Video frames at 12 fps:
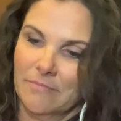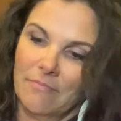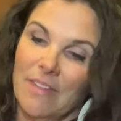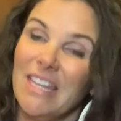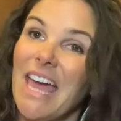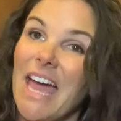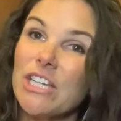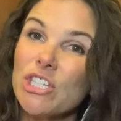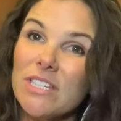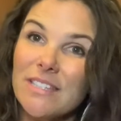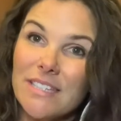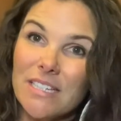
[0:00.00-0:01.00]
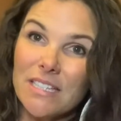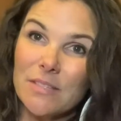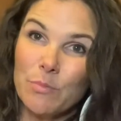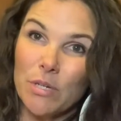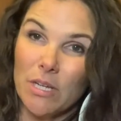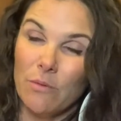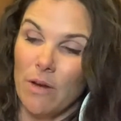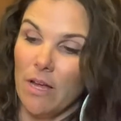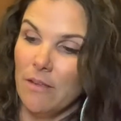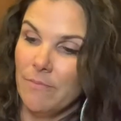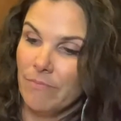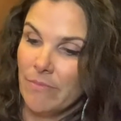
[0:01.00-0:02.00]
And it actually sticks pretty
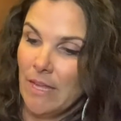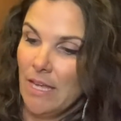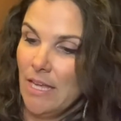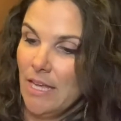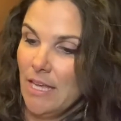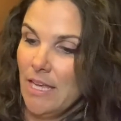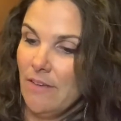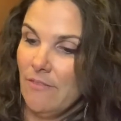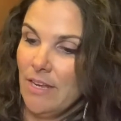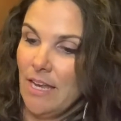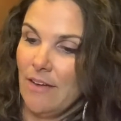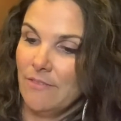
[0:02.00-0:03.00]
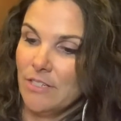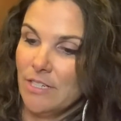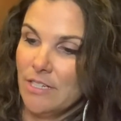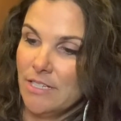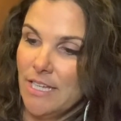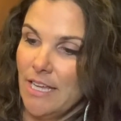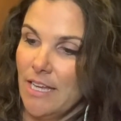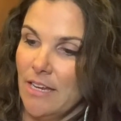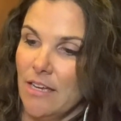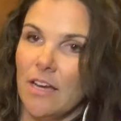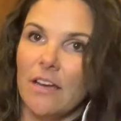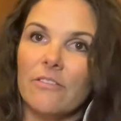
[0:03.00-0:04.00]
well, even after taking
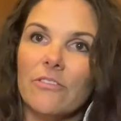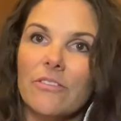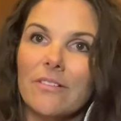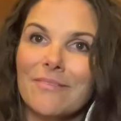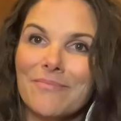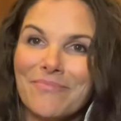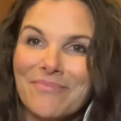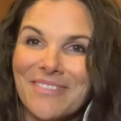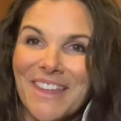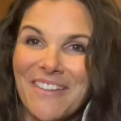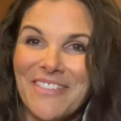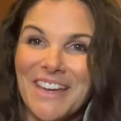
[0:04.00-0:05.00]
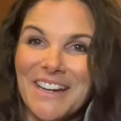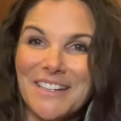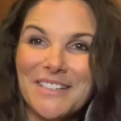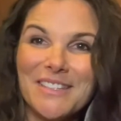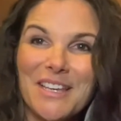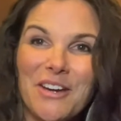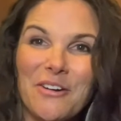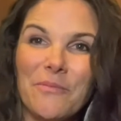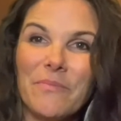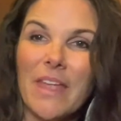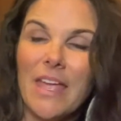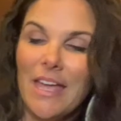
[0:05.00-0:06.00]
it off of there. So
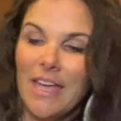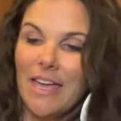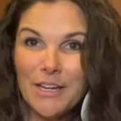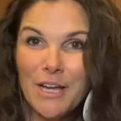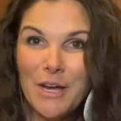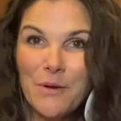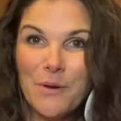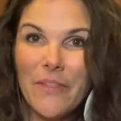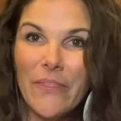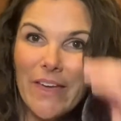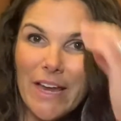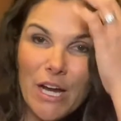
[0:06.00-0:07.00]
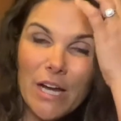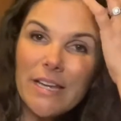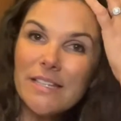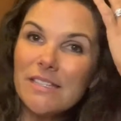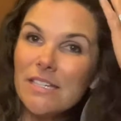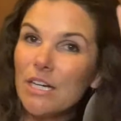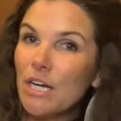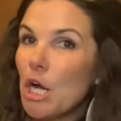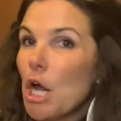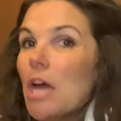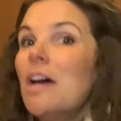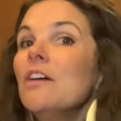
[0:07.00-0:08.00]
go, there is your
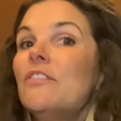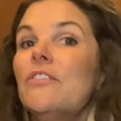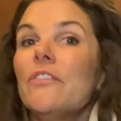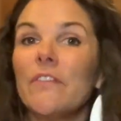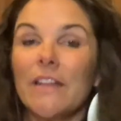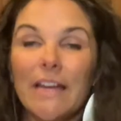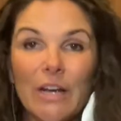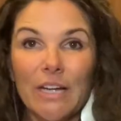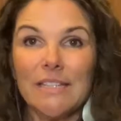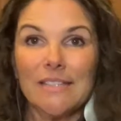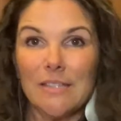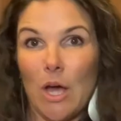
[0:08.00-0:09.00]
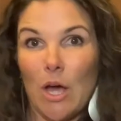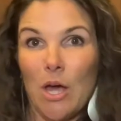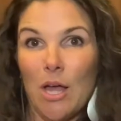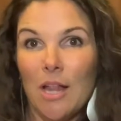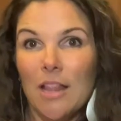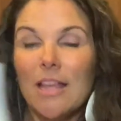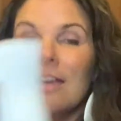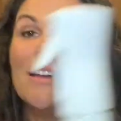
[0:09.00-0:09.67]
Flairosol